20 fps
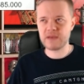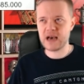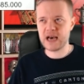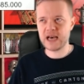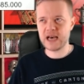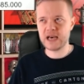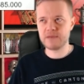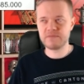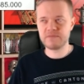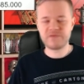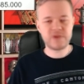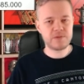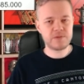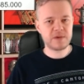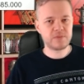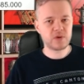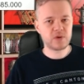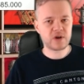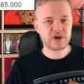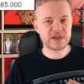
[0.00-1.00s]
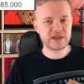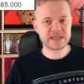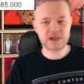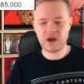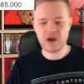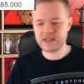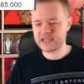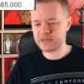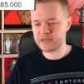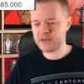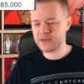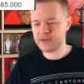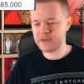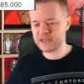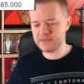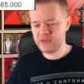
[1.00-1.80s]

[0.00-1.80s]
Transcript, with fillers: Um, a few people got excited about him.